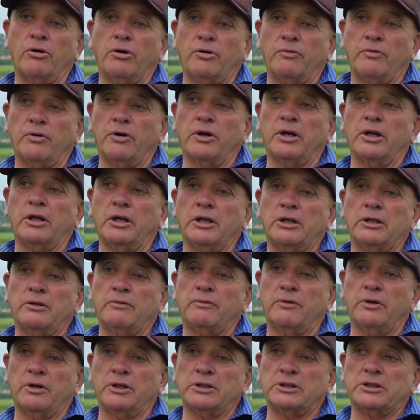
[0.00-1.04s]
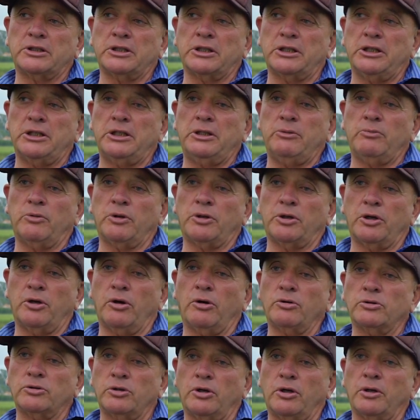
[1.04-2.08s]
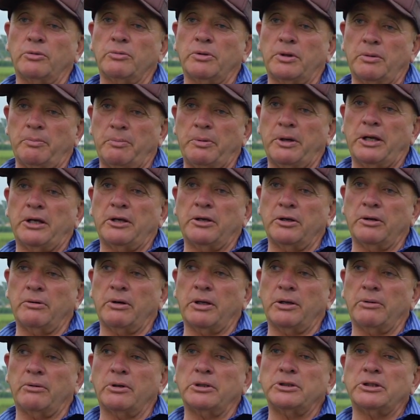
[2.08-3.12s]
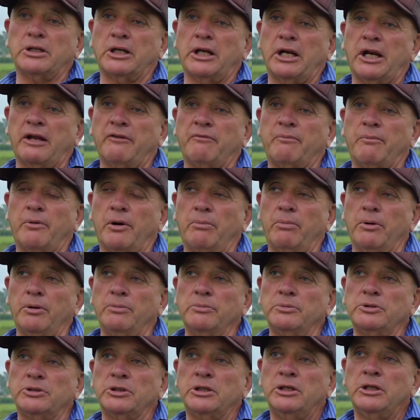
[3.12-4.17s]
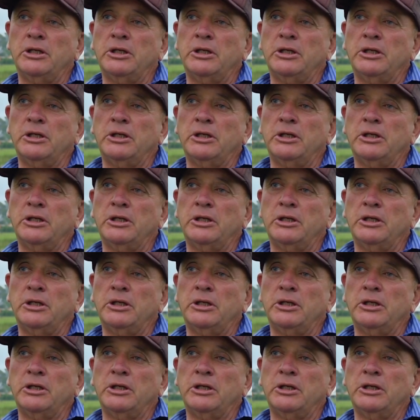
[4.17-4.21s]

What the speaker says: you've got to see what the dog's like with the pet too, otherwise you're going to have problems.